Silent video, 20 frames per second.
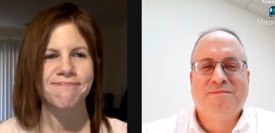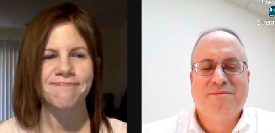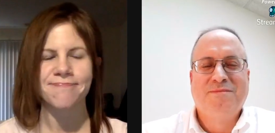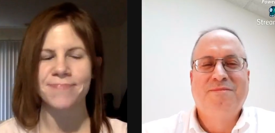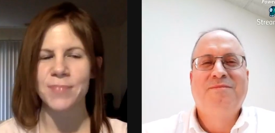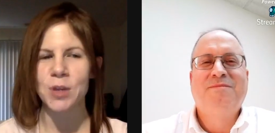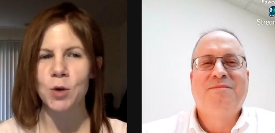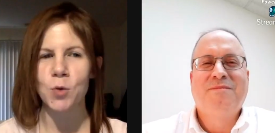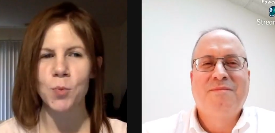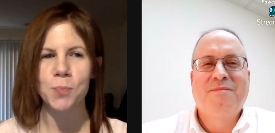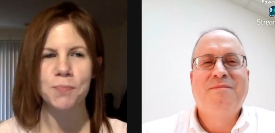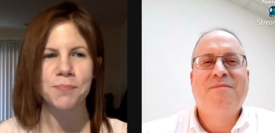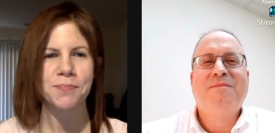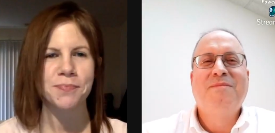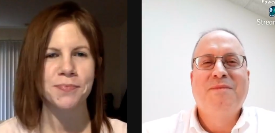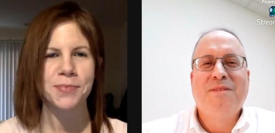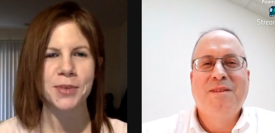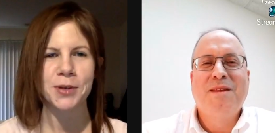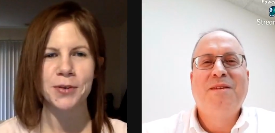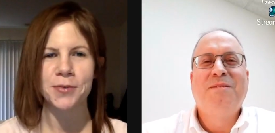Speaker 1: nope,
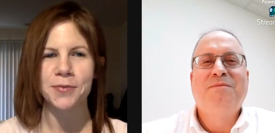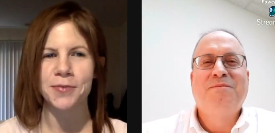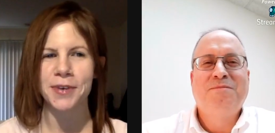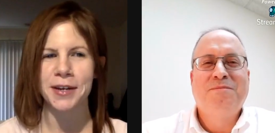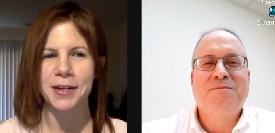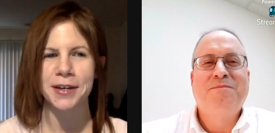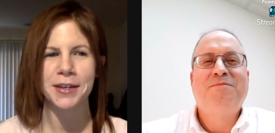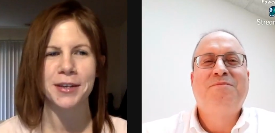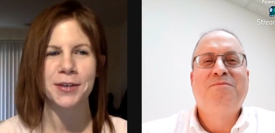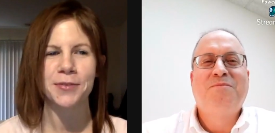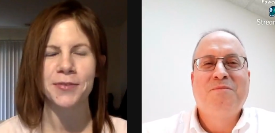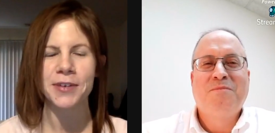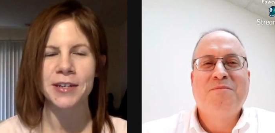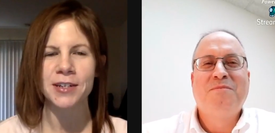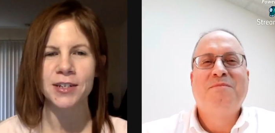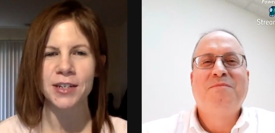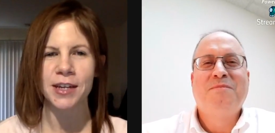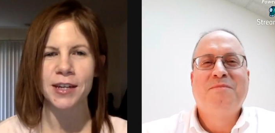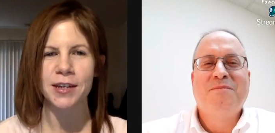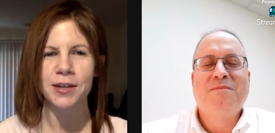You've
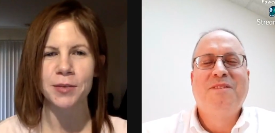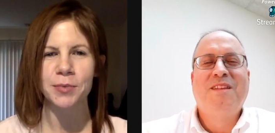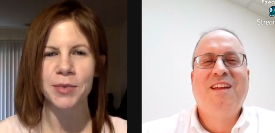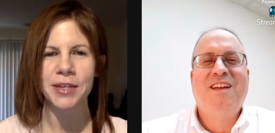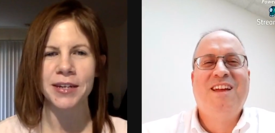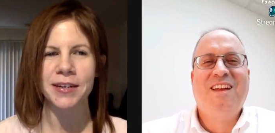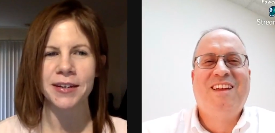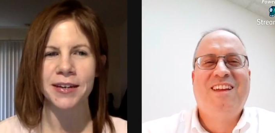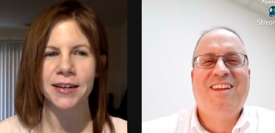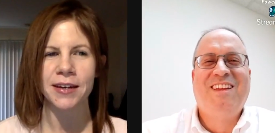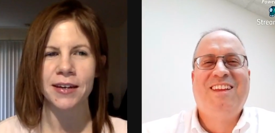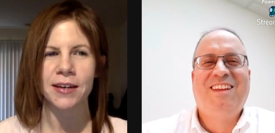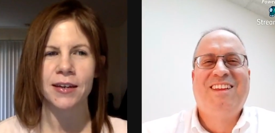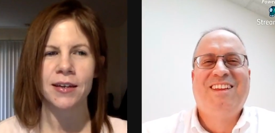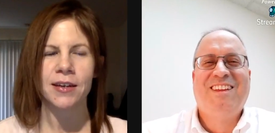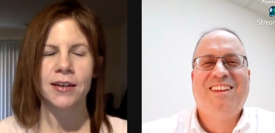educated me today,